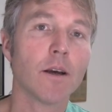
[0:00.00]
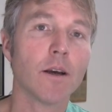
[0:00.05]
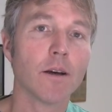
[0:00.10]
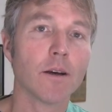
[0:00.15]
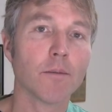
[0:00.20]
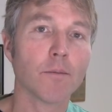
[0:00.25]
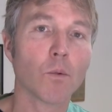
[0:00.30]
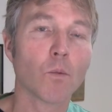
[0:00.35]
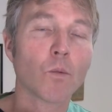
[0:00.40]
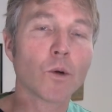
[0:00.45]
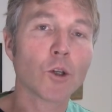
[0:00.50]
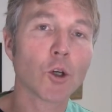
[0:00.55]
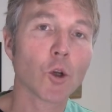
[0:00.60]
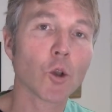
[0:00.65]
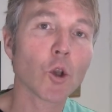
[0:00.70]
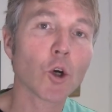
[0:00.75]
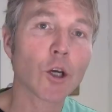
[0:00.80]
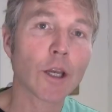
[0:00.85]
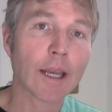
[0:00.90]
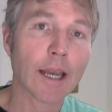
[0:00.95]
Um, when you're
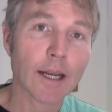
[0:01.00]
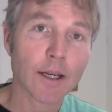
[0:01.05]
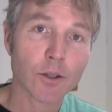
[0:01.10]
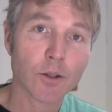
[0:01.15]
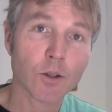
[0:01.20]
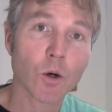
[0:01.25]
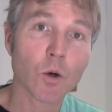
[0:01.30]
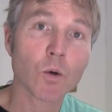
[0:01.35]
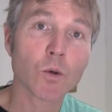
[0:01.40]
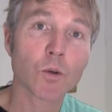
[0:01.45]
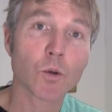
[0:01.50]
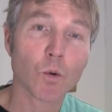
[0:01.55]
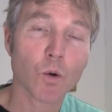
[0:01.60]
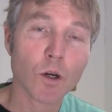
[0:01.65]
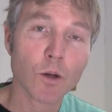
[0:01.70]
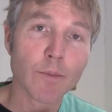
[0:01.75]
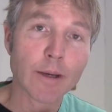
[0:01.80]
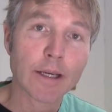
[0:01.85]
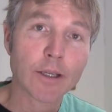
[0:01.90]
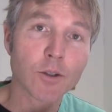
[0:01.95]
looking at a dose, you want
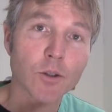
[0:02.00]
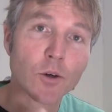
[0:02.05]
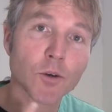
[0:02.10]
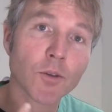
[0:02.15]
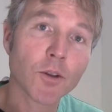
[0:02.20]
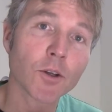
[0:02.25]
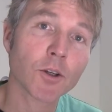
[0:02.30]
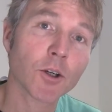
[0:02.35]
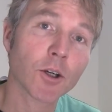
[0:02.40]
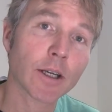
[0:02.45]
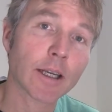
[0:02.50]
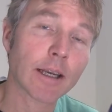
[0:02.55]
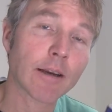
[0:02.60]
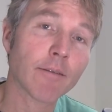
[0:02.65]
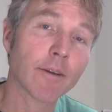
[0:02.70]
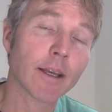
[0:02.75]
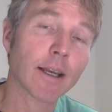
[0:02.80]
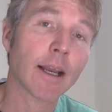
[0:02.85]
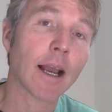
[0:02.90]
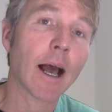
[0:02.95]
to make sure that you're
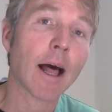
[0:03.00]
giving